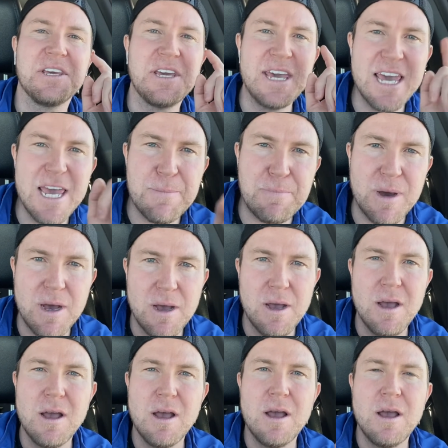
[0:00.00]
keep
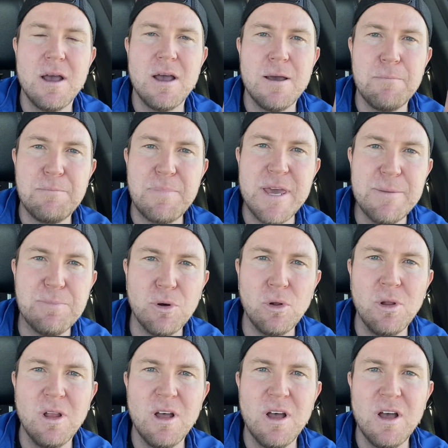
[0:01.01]

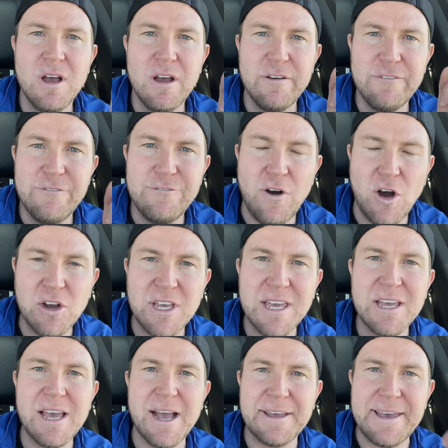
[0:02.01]
people
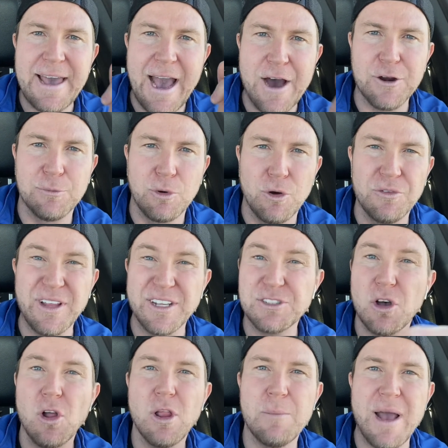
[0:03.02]
fucking accountable. That's
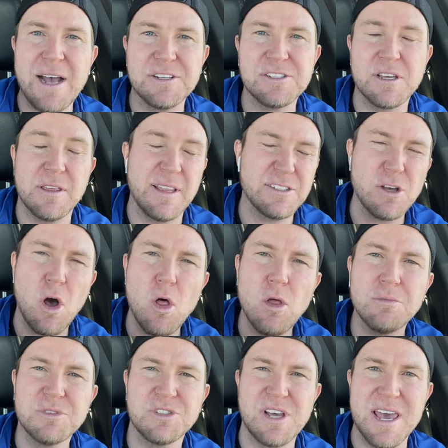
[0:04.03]
all I'm asking. That's all
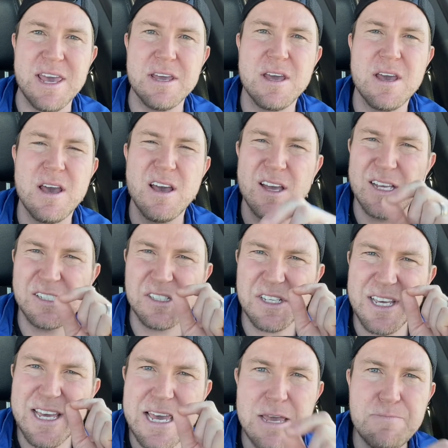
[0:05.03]
I'm saying. Just
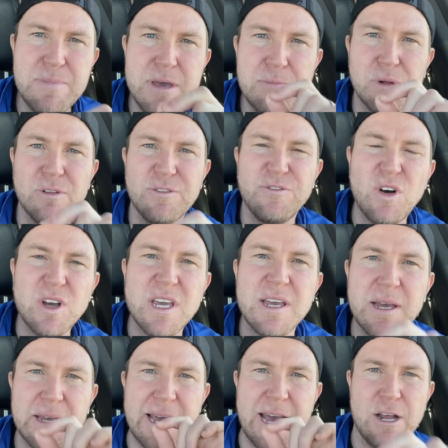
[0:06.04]
keep people fucking
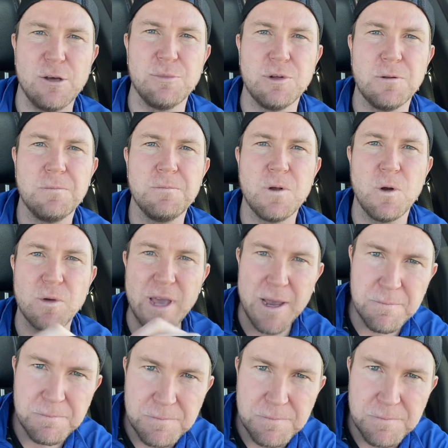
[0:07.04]
accountable. Okay?